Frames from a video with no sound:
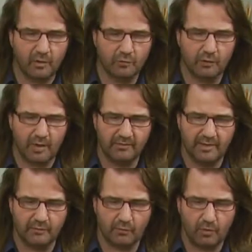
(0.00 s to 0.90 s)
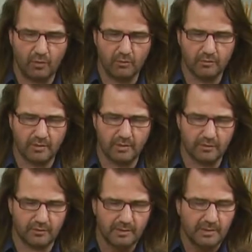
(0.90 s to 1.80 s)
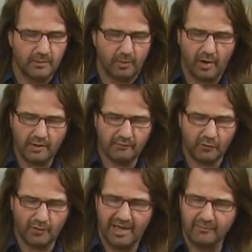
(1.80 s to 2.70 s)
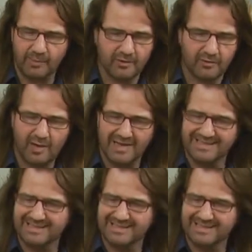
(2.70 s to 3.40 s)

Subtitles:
John, that Crohn's is part of your life, but it's not